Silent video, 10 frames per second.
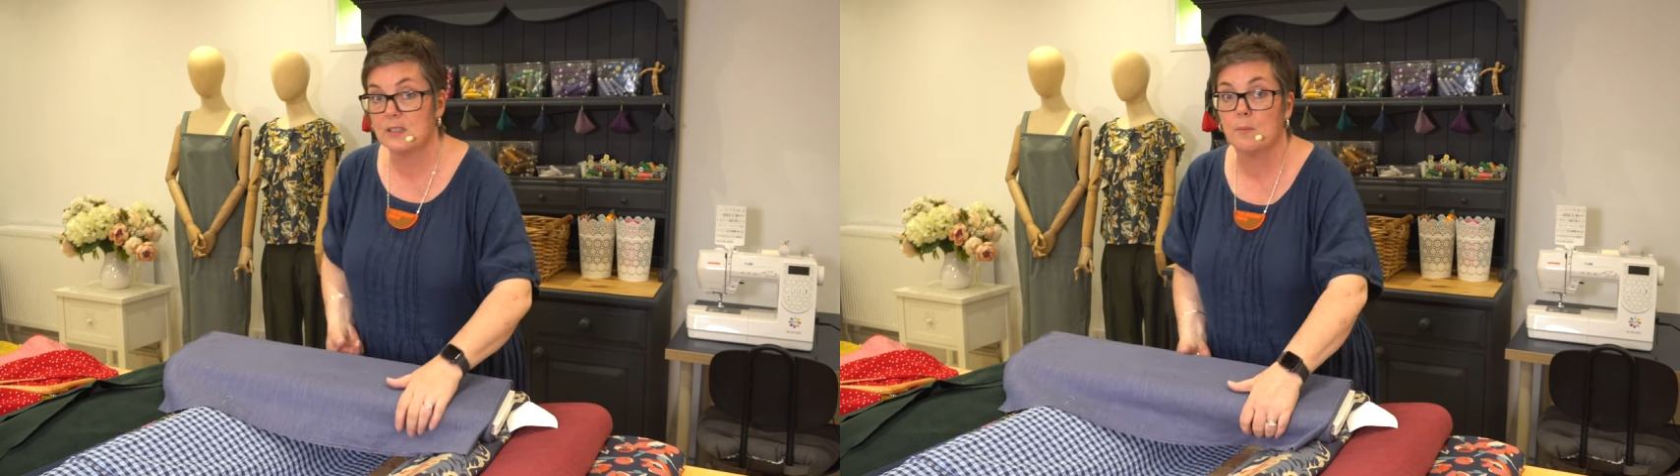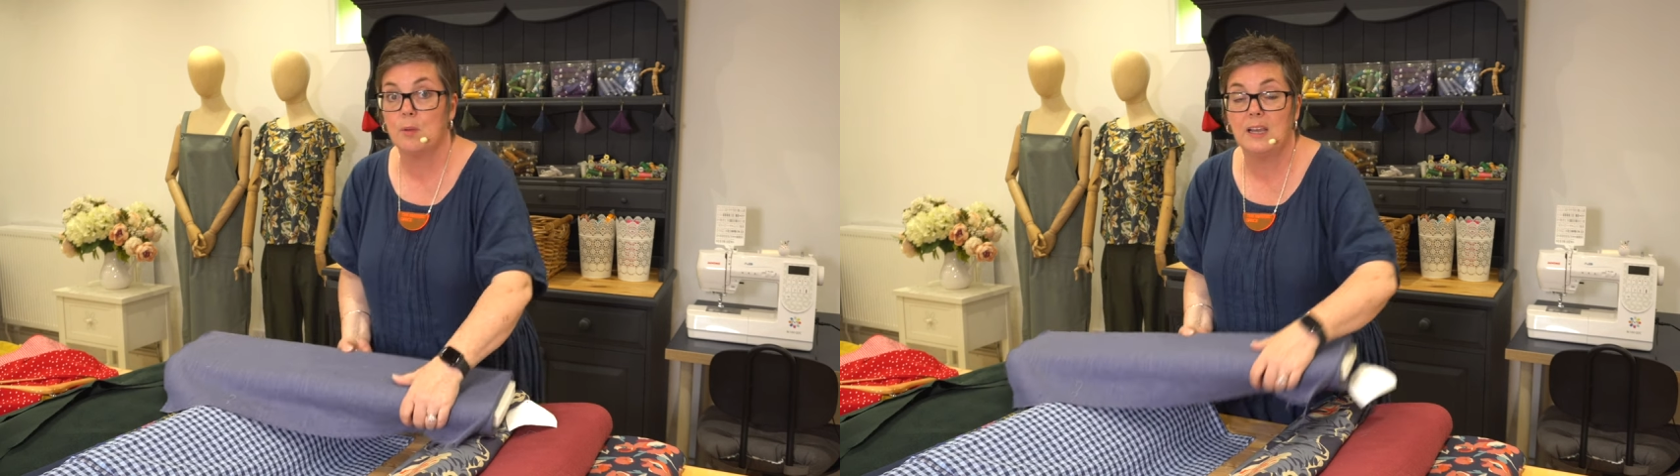
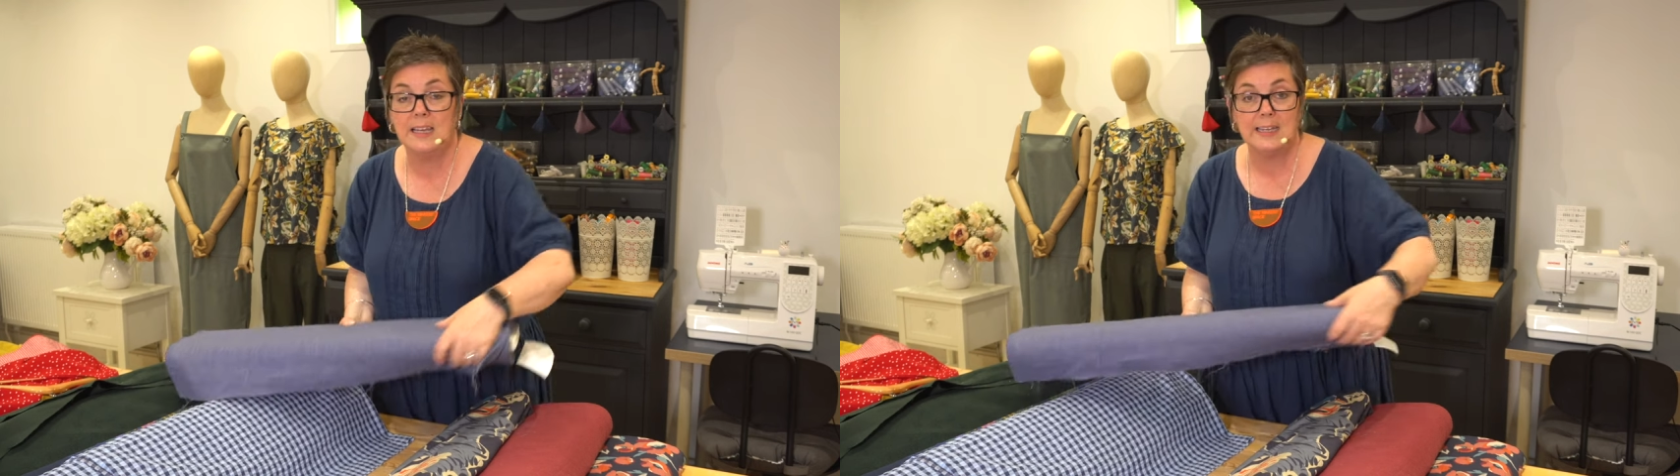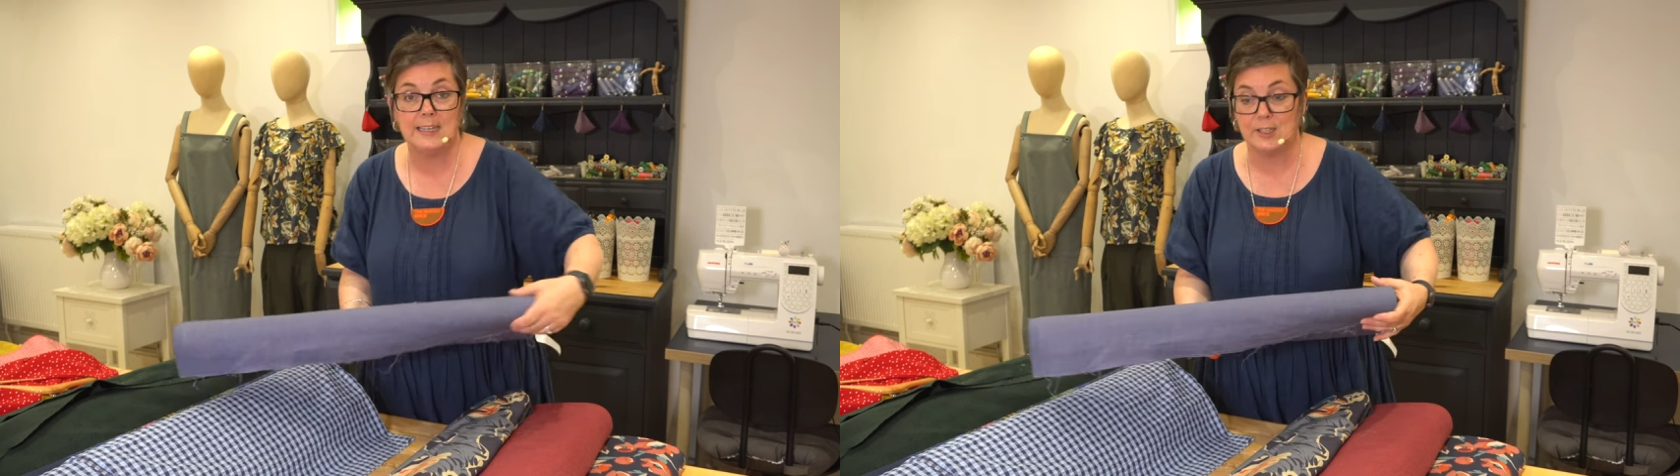
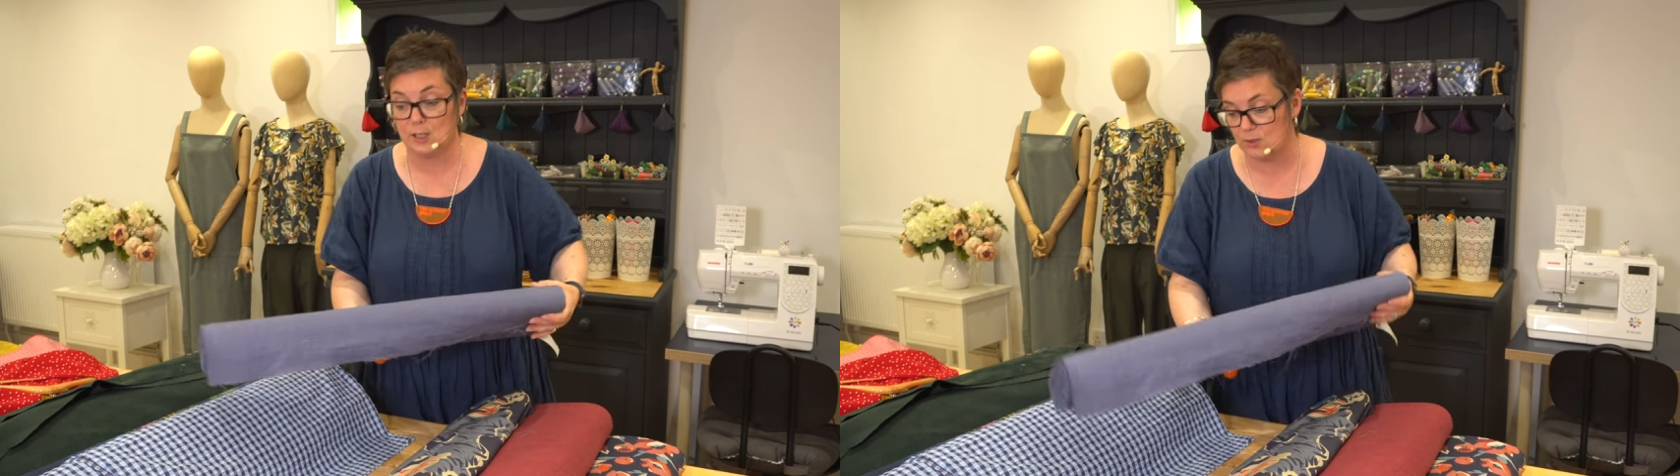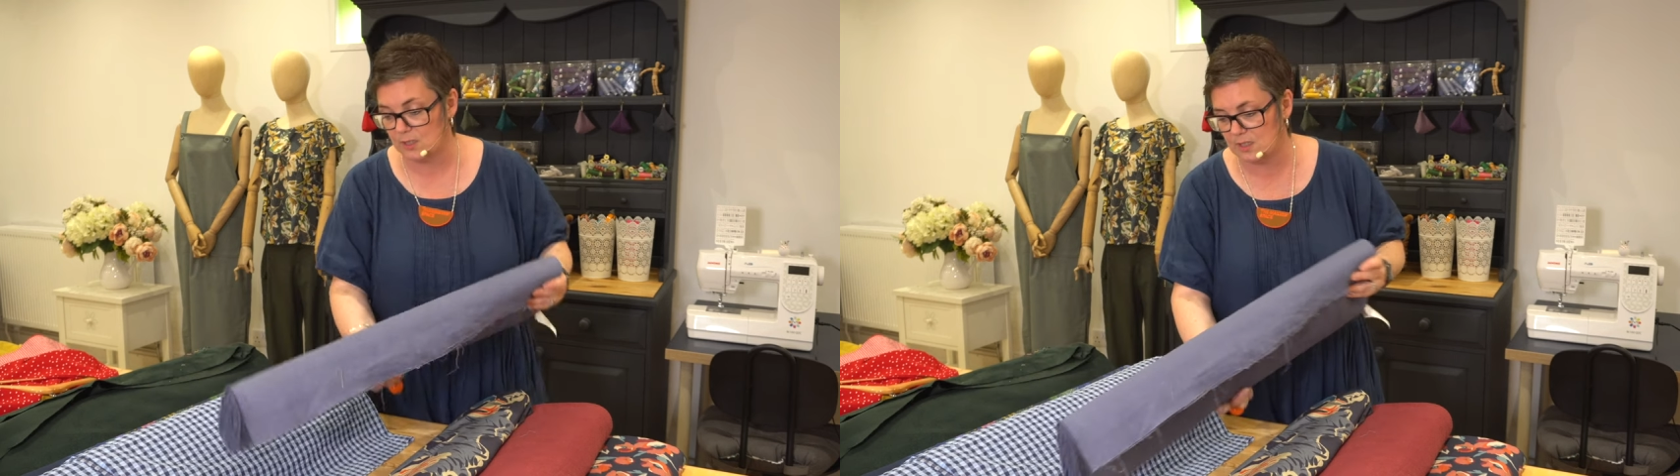completely
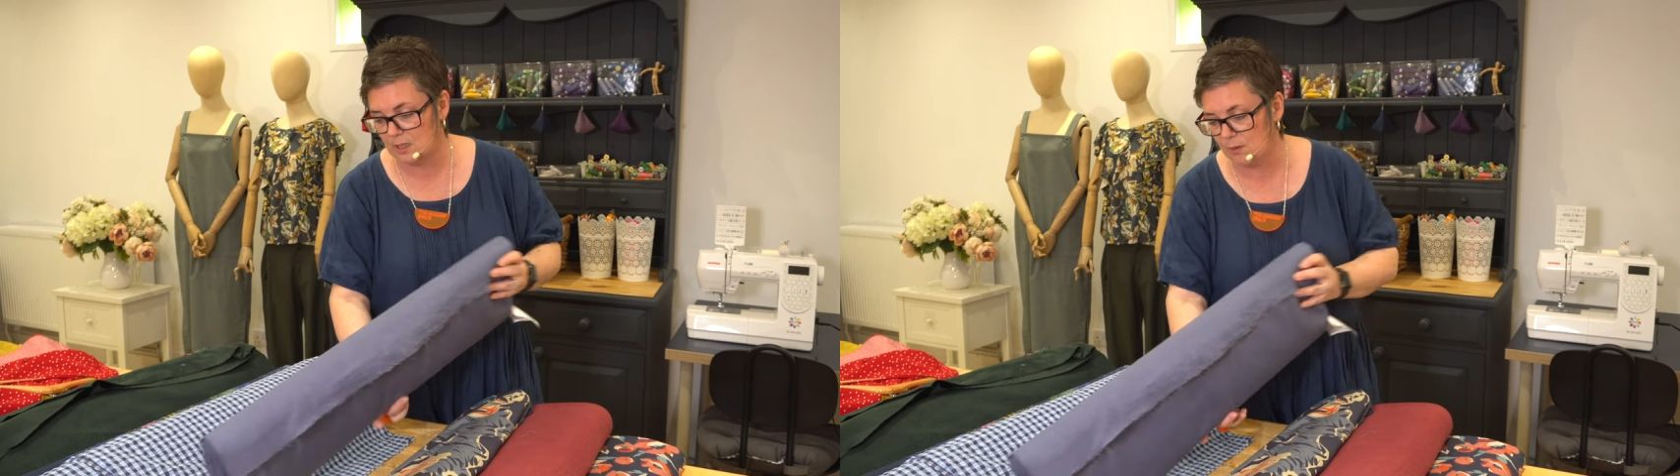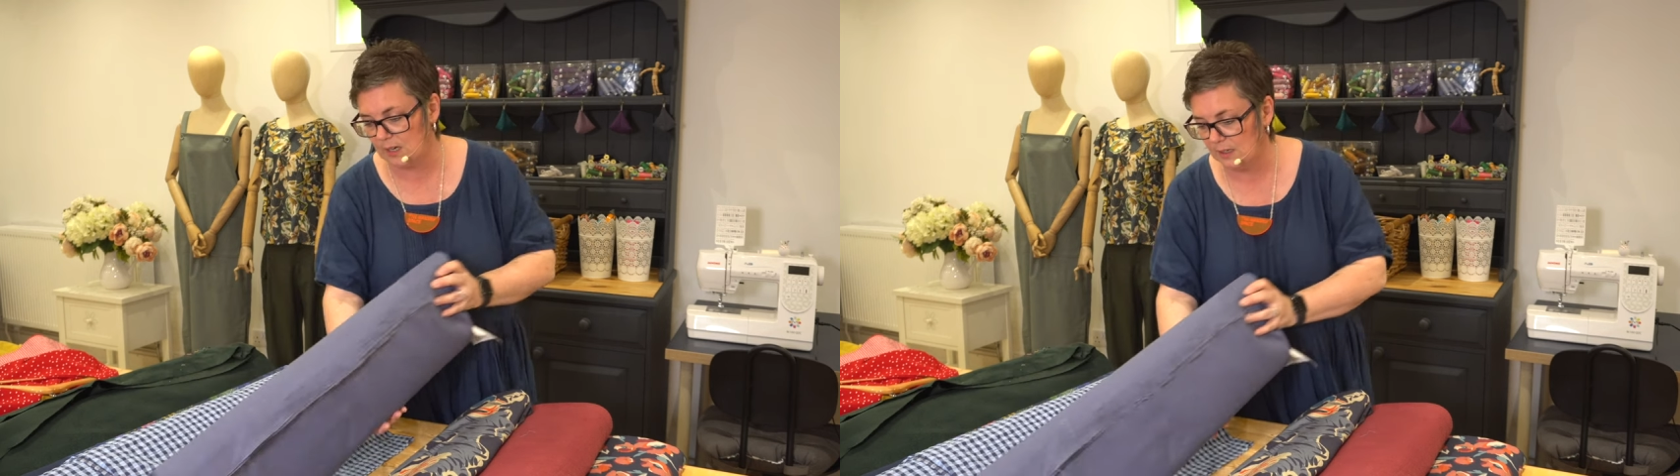new to
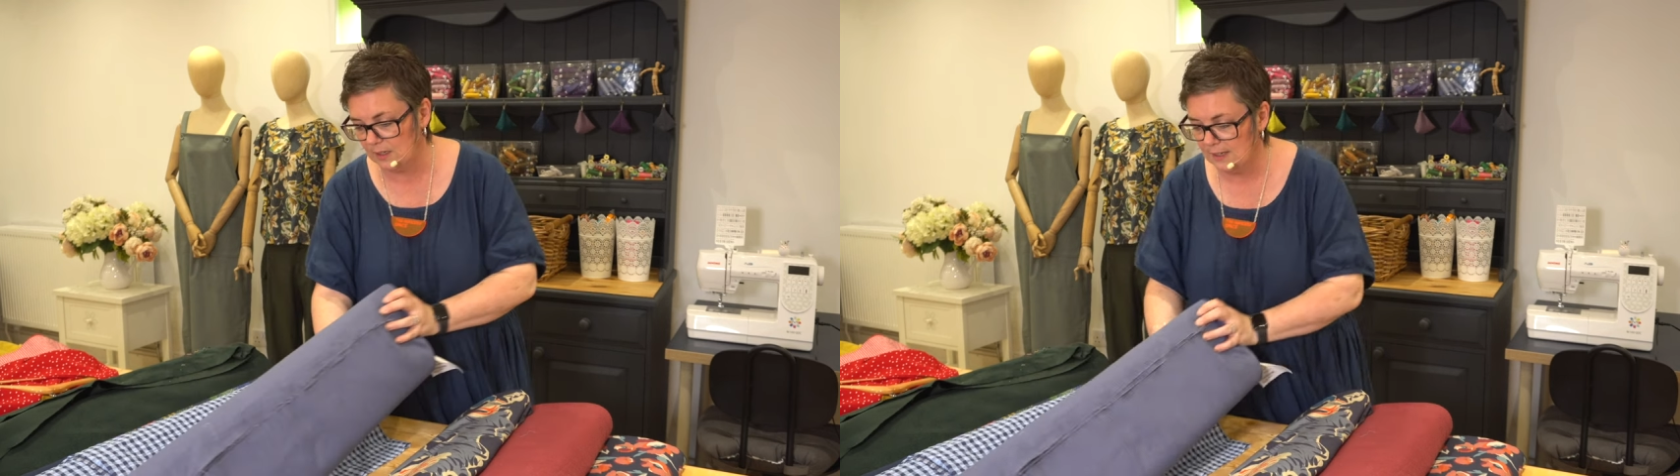sewing,